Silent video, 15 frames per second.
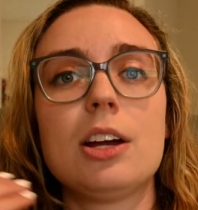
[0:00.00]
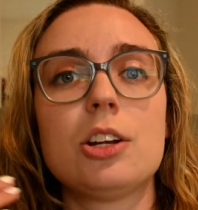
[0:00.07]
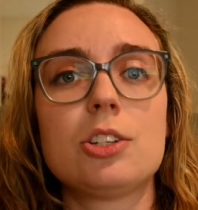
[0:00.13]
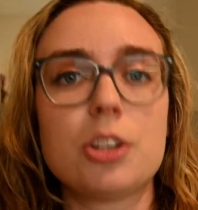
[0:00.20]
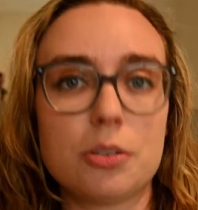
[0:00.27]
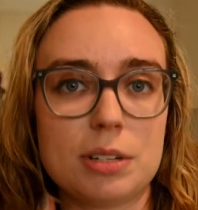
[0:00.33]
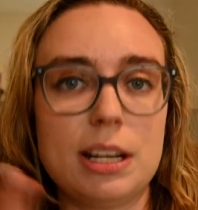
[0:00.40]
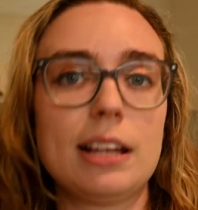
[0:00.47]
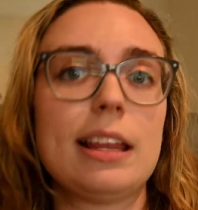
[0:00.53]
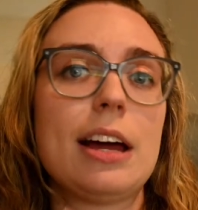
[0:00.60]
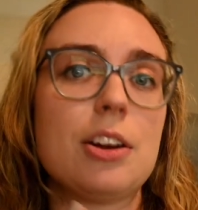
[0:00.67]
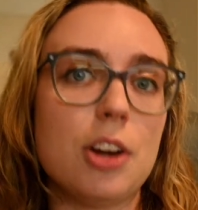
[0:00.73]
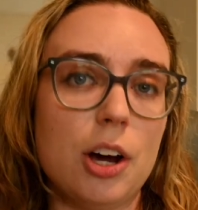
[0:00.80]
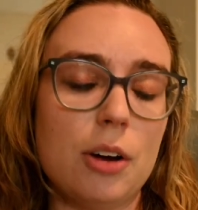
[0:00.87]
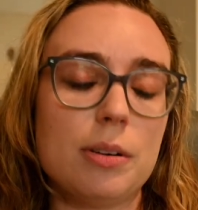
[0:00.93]
Don't take
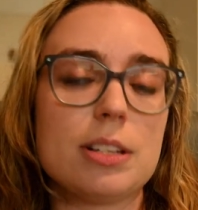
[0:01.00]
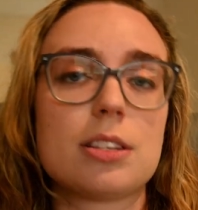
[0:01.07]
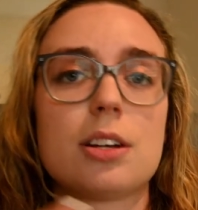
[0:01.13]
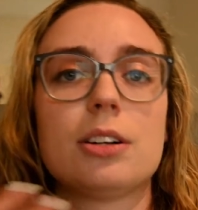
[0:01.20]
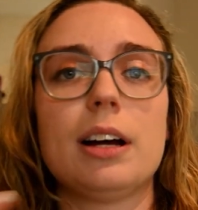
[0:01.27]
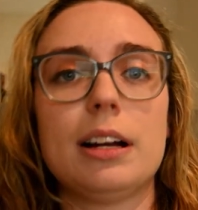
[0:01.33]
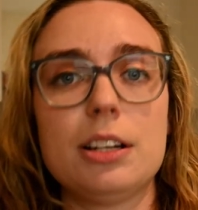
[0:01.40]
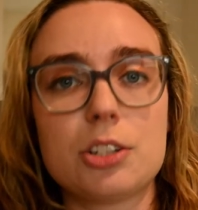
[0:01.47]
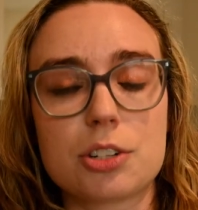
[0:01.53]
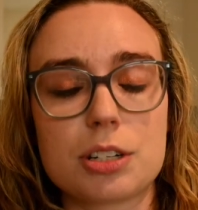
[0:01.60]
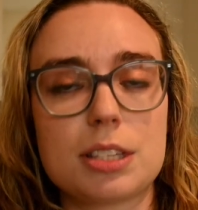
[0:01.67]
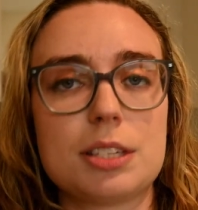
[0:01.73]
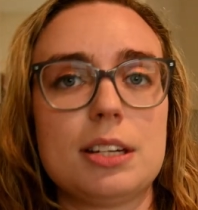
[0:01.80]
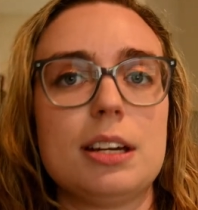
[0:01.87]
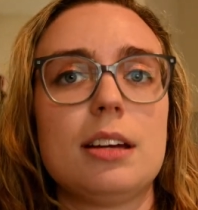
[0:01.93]
that no as they're not
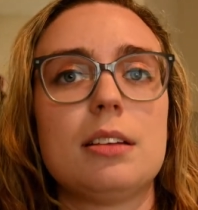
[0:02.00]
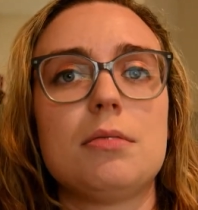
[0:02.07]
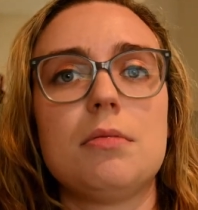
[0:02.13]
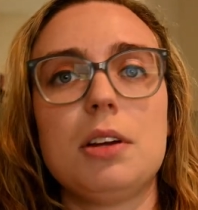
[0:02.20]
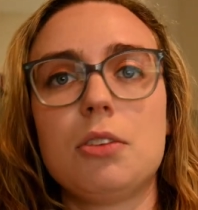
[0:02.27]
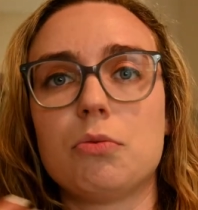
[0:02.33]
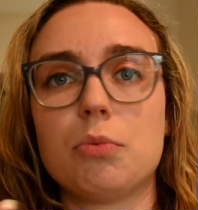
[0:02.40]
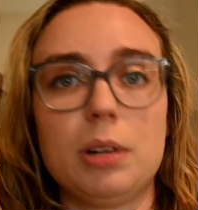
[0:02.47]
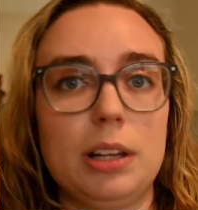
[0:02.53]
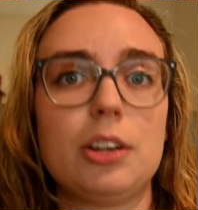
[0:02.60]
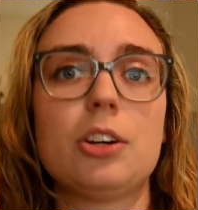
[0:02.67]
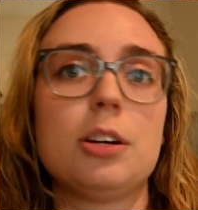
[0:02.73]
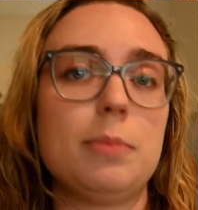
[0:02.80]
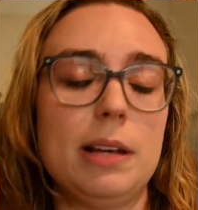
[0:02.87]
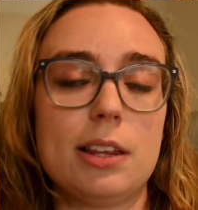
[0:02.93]
interested. It really
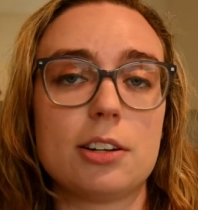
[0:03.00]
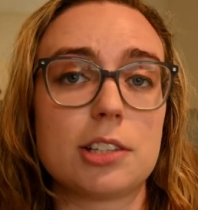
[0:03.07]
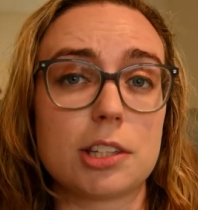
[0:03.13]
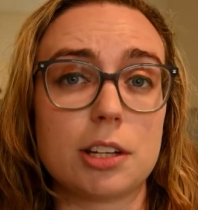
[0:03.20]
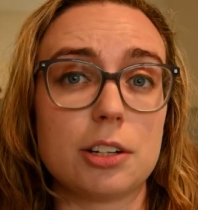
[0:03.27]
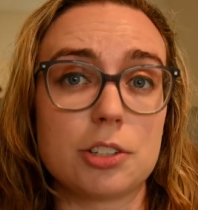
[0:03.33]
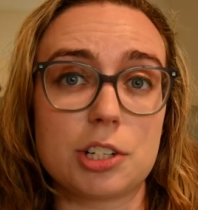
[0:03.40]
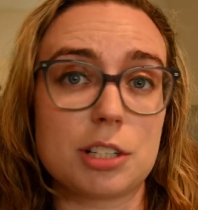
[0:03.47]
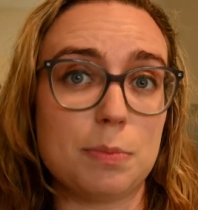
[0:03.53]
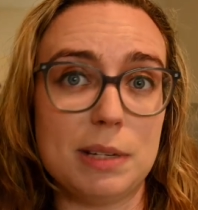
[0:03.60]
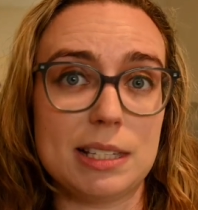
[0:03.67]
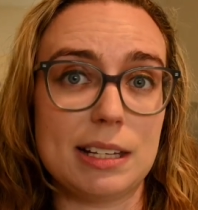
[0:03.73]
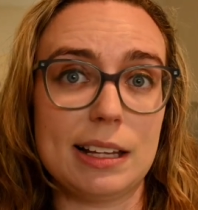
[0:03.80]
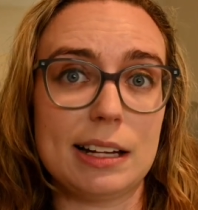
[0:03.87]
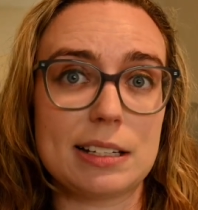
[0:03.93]
could be that they're just
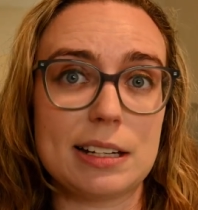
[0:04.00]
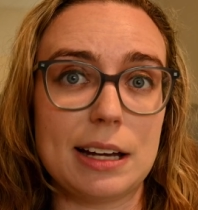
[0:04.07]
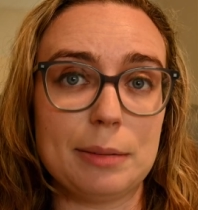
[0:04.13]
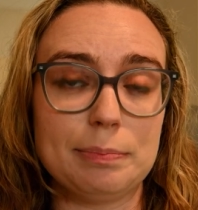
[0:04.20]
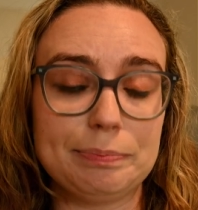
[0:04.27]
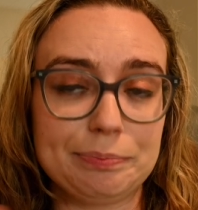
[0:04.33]
busy that day.